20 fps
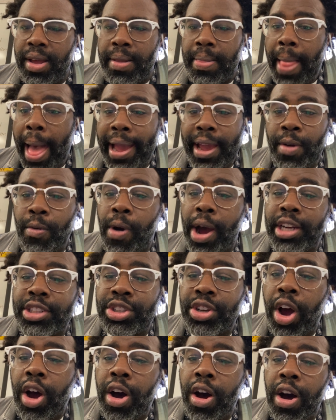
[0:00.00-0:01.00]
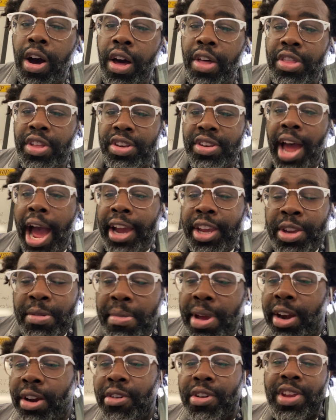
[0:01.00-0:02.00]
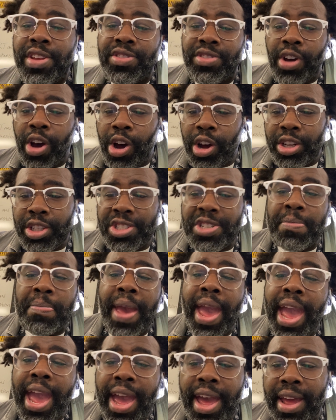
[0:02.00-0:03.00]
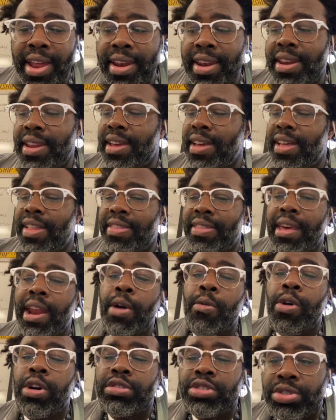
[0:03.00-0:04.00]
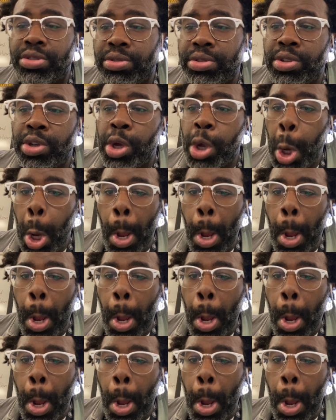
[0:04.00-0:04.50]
I can watch all the documentaries on Japan that I want to.